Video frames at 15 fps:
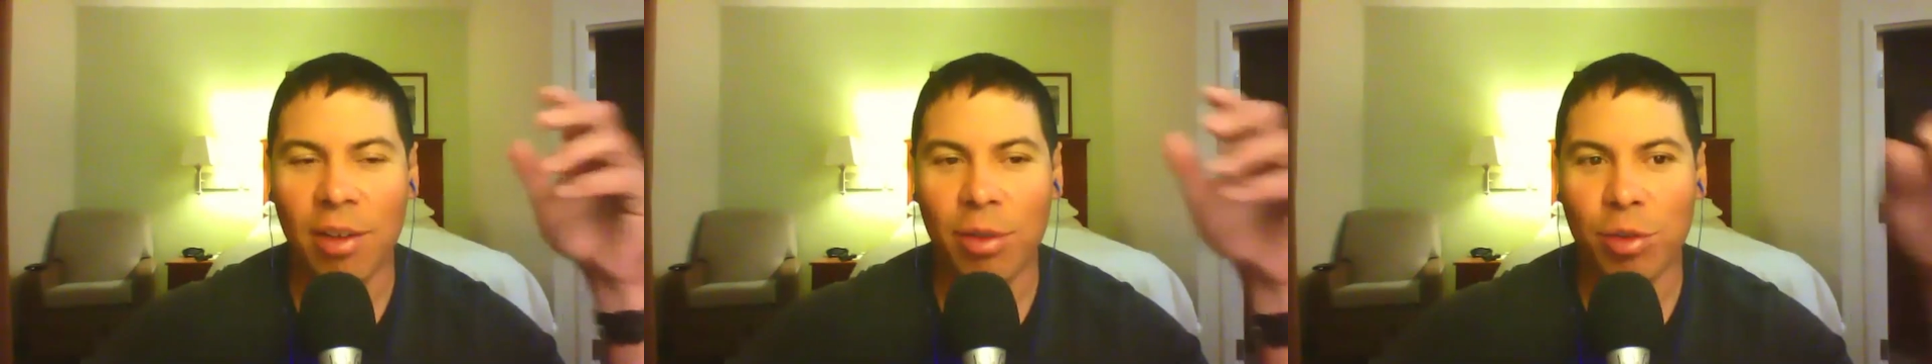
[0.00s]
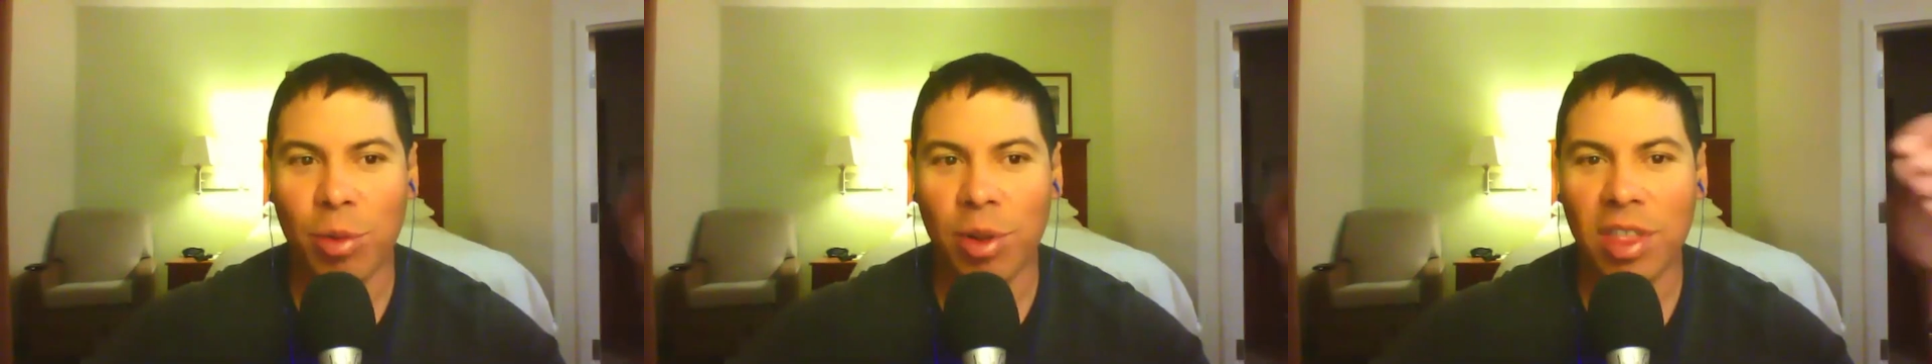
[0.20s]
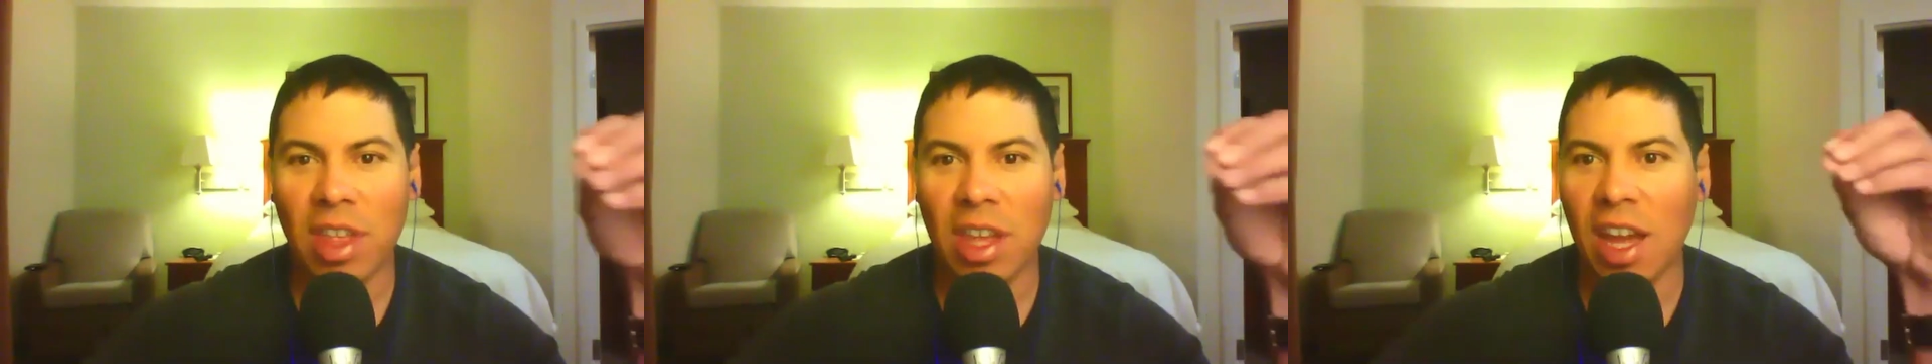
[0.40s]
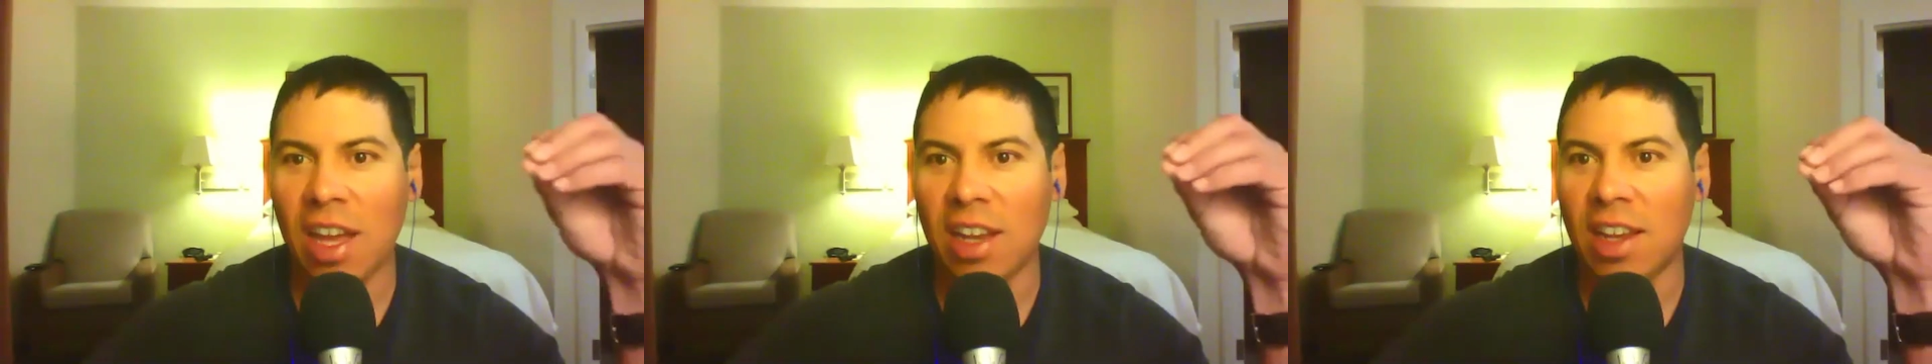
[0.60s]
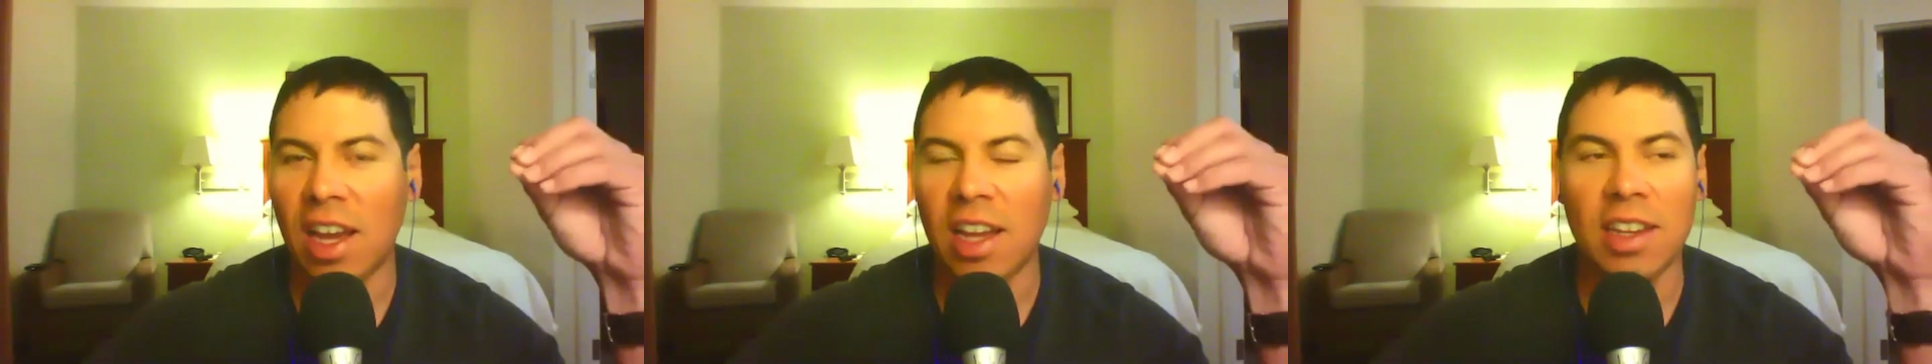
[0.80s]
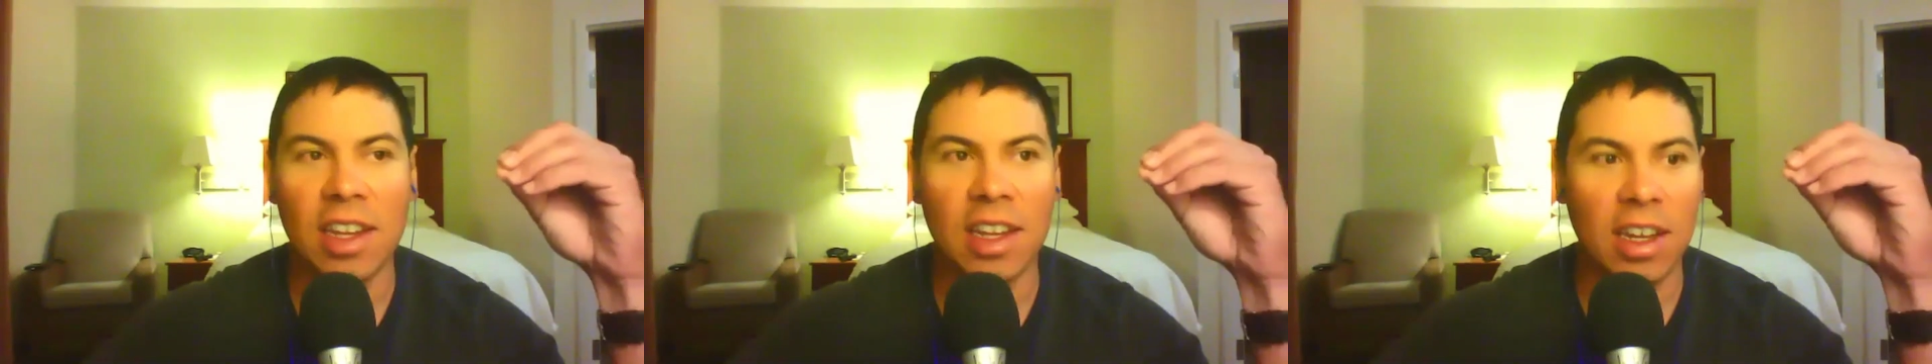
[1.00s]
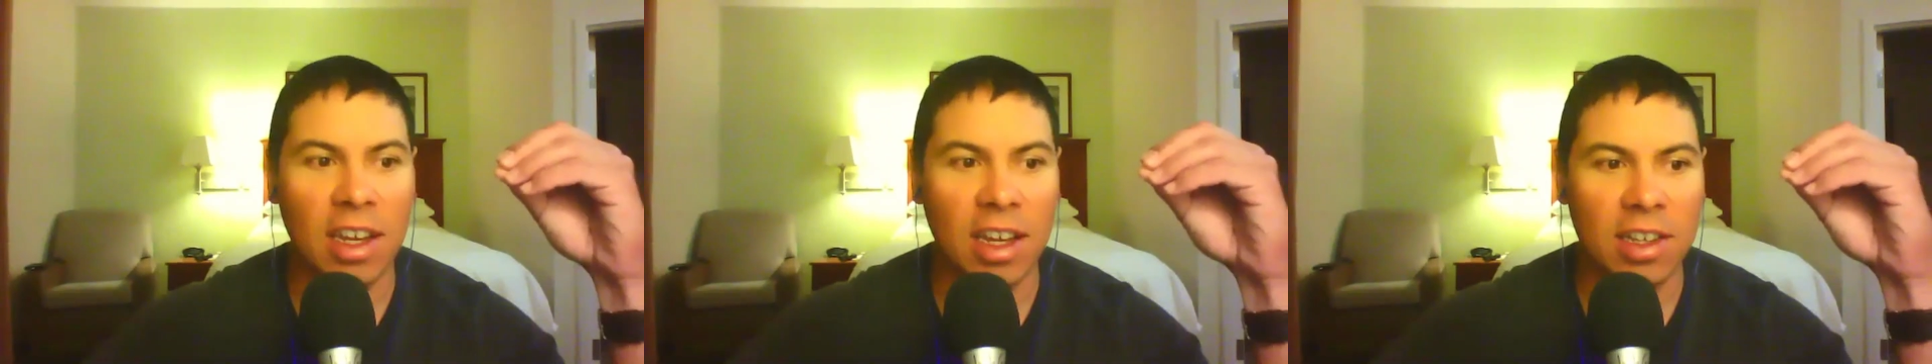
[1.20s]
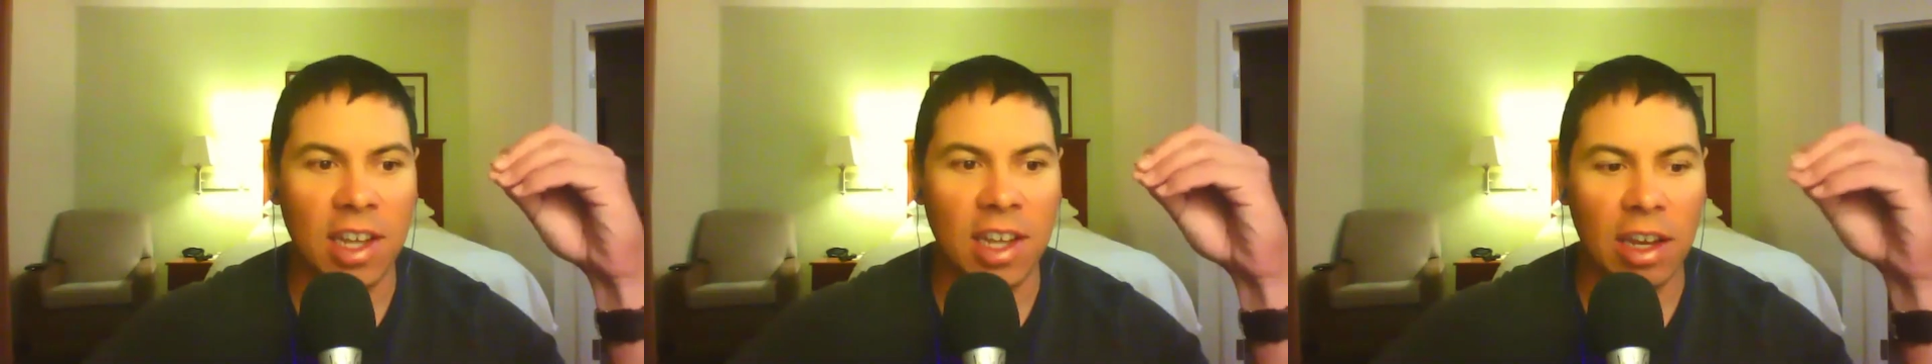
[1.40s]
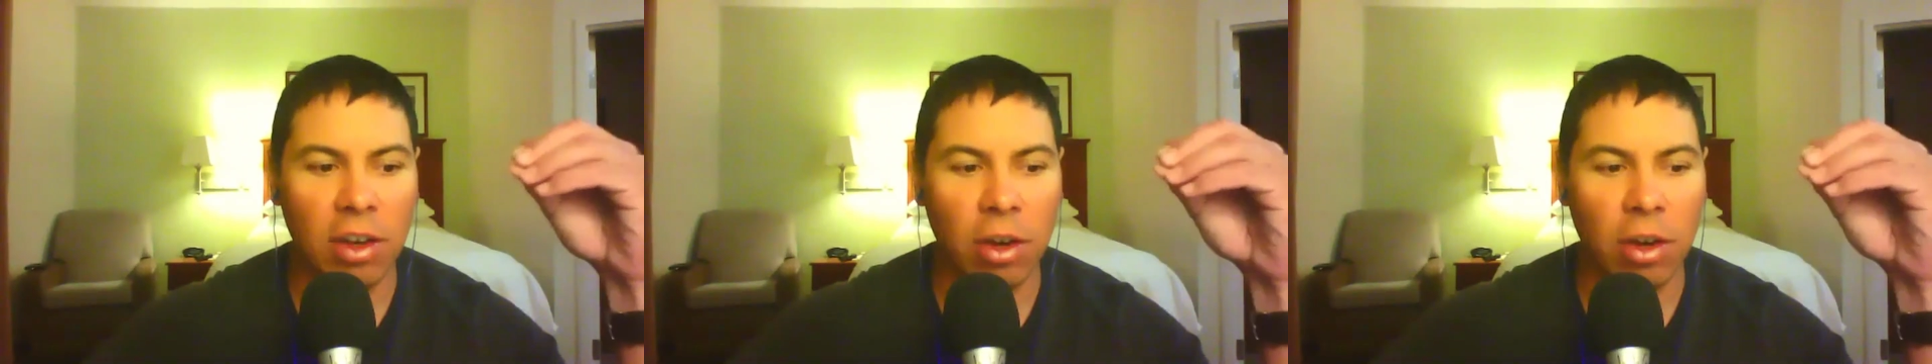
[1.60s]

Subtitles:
it was one thing I did take